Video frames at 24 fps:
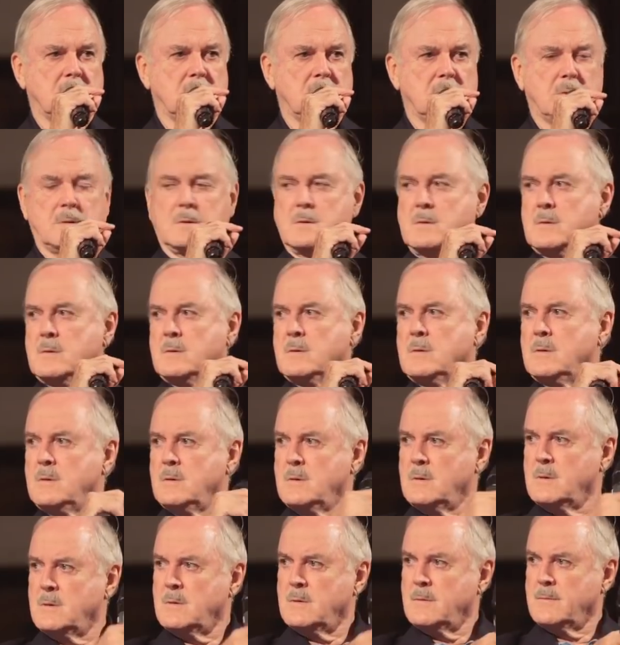You also wrote at
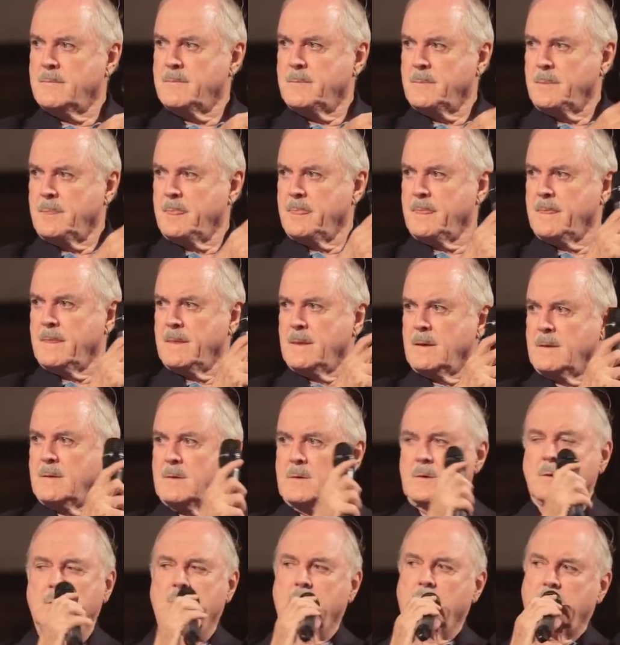the end of this book,
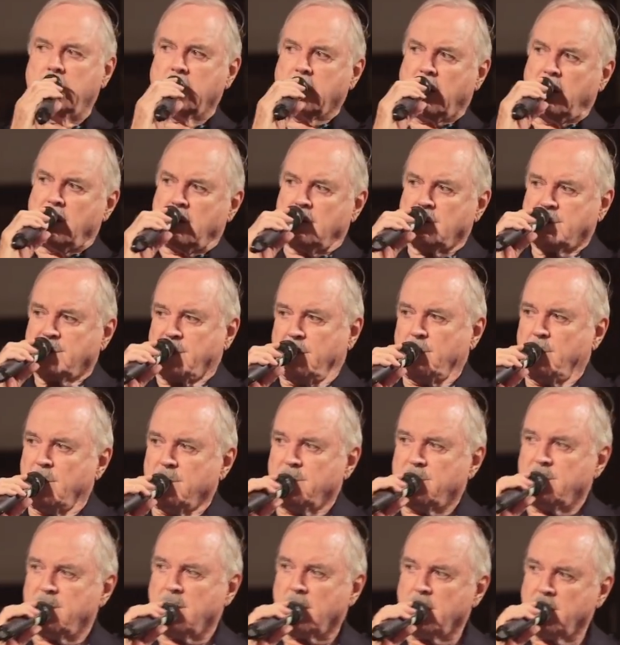well, can I say
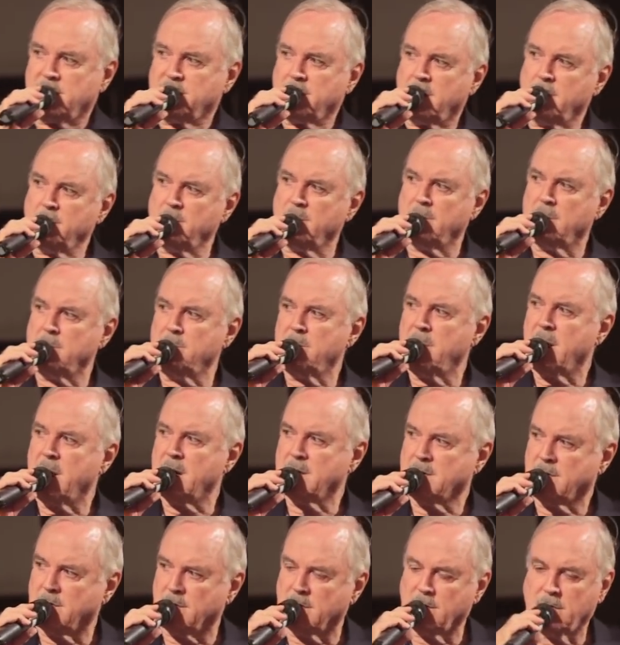one thing? I think what
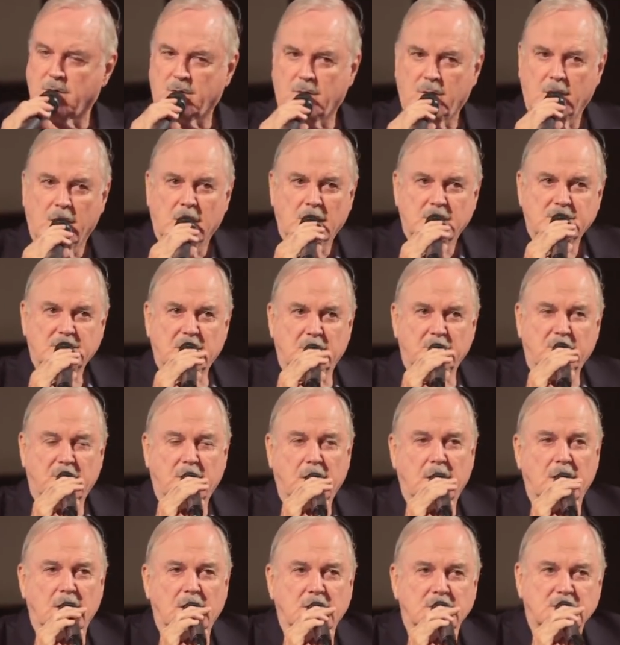matters,
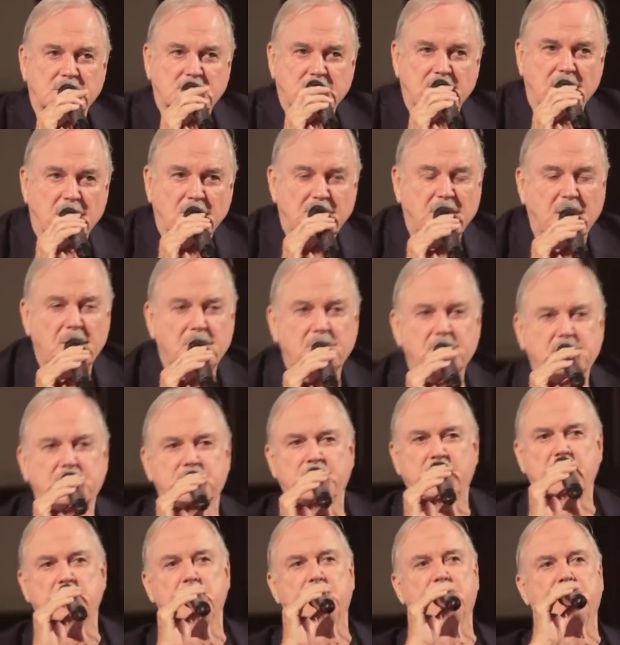somebody asked, I read, was
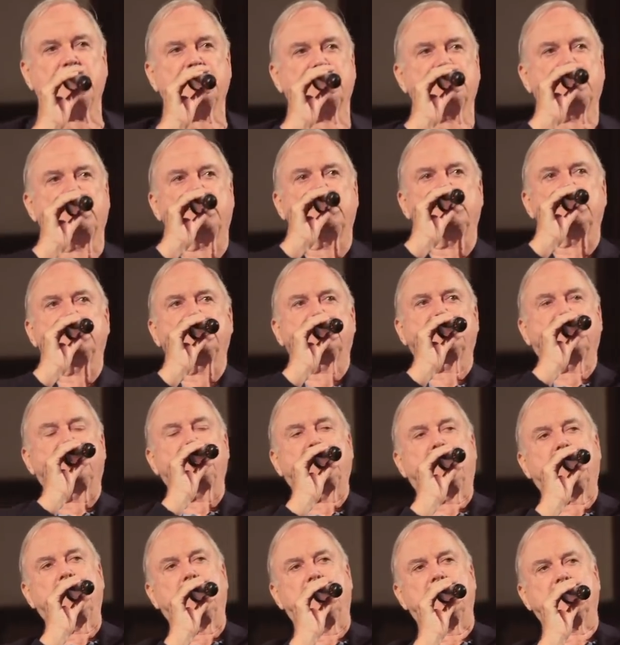very impressed by this,
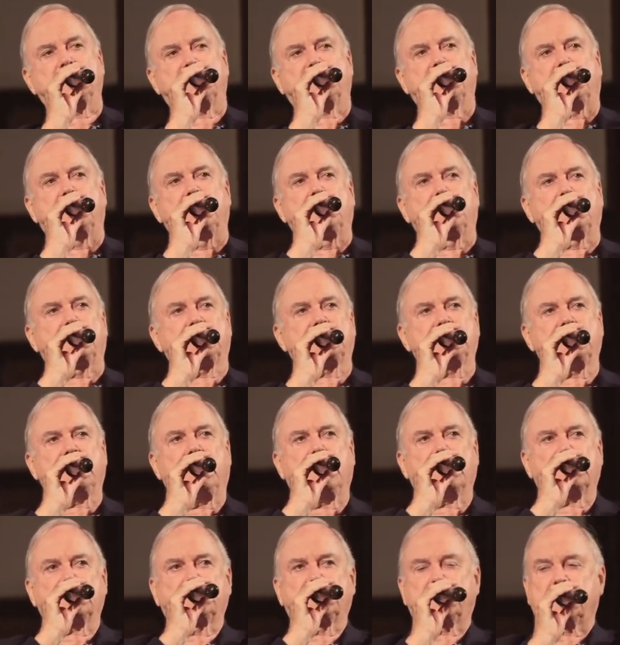somebody asked Aldous
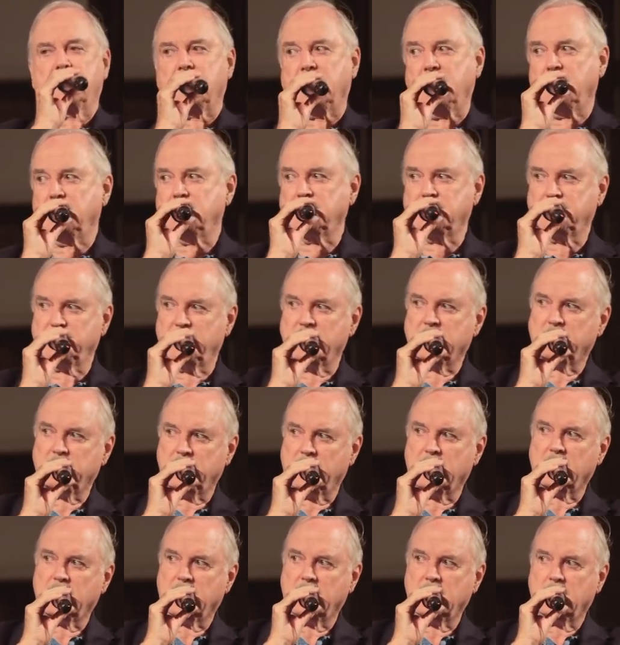Huxley, who's one of
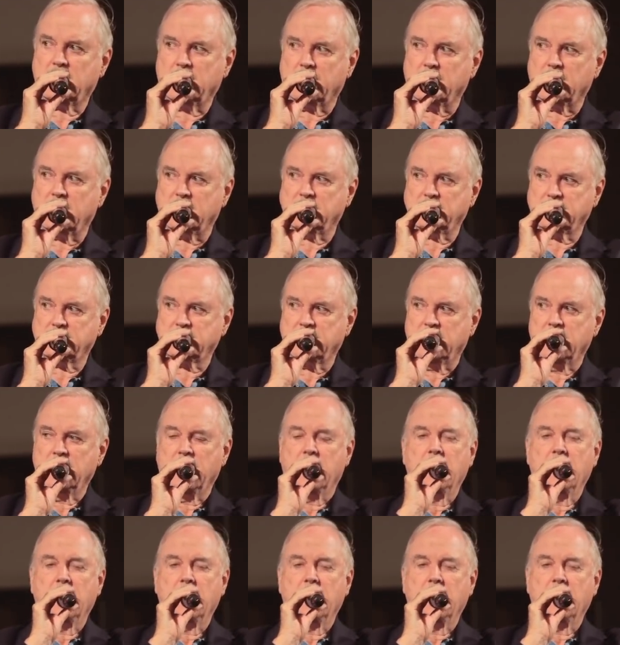my heroes,